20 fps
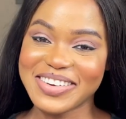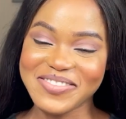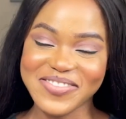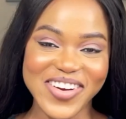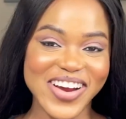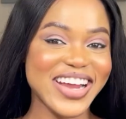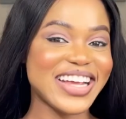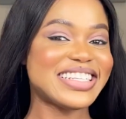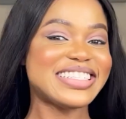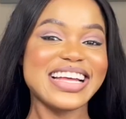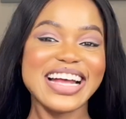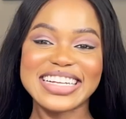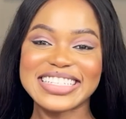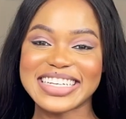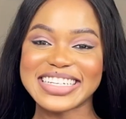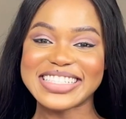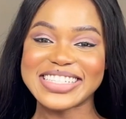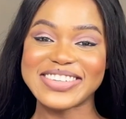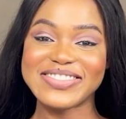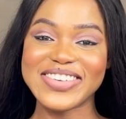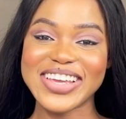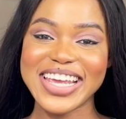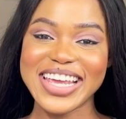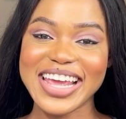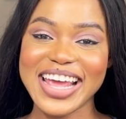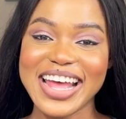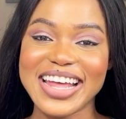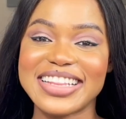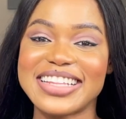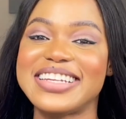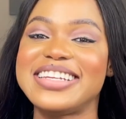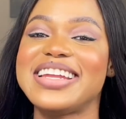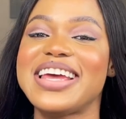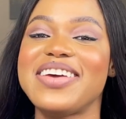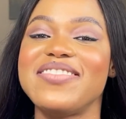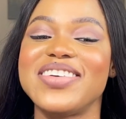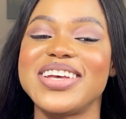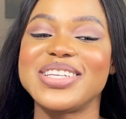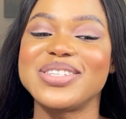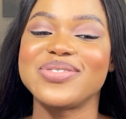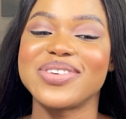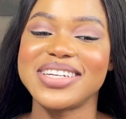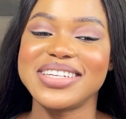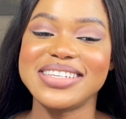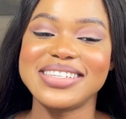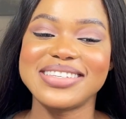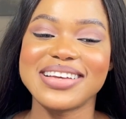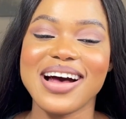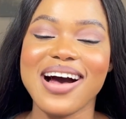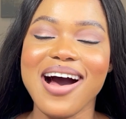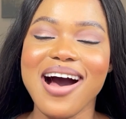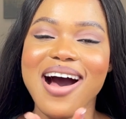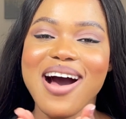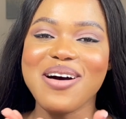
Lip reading: I'm very excited to be here. The name is Wanita